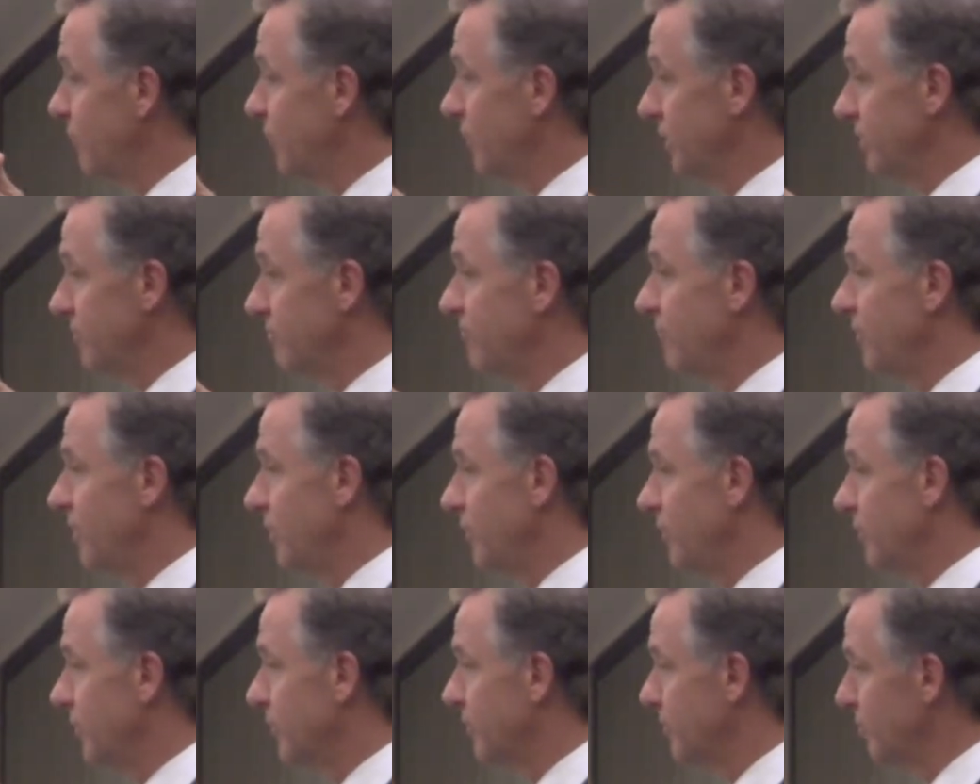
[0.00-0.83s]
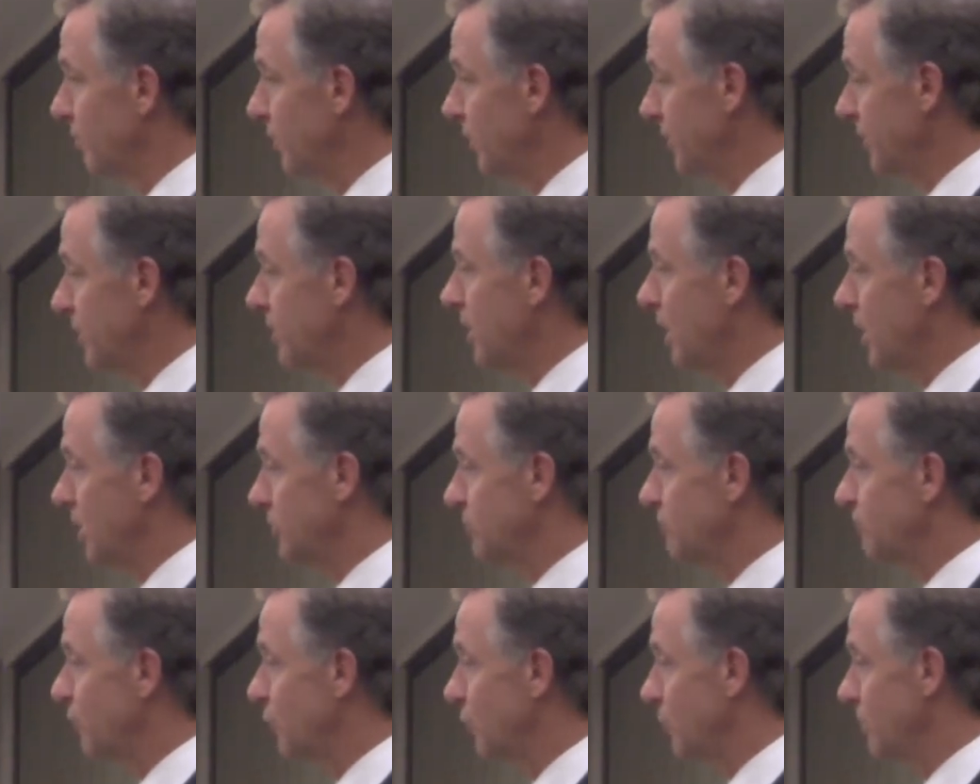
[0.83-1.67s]
fully fund the complete
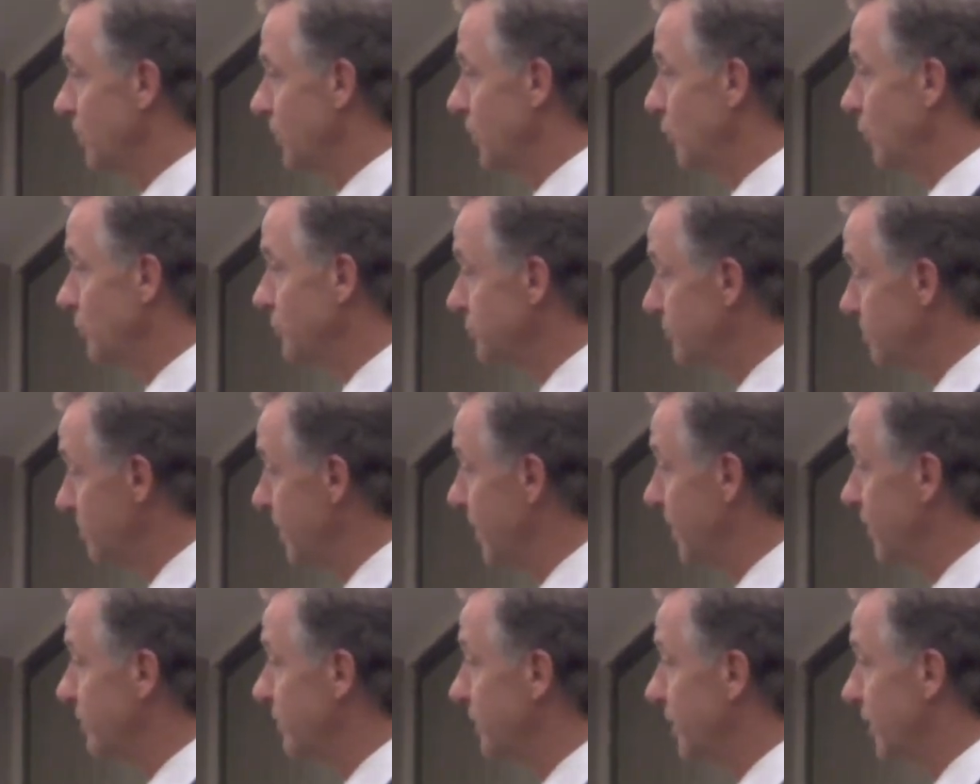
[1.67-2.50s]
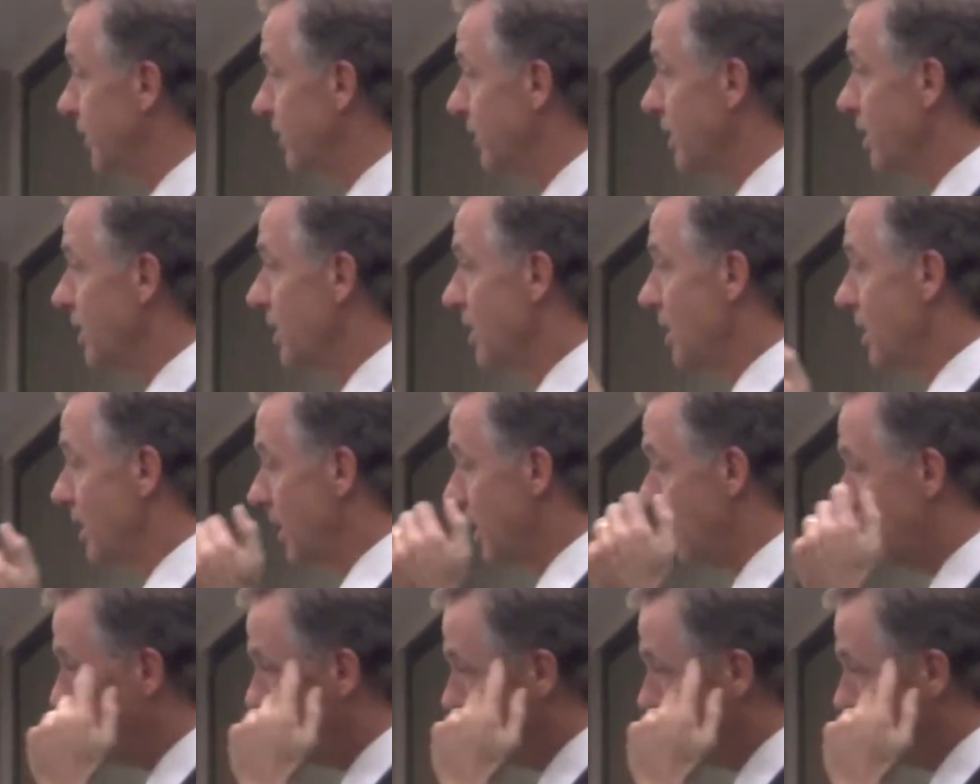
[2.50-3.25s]
college formula, which meant that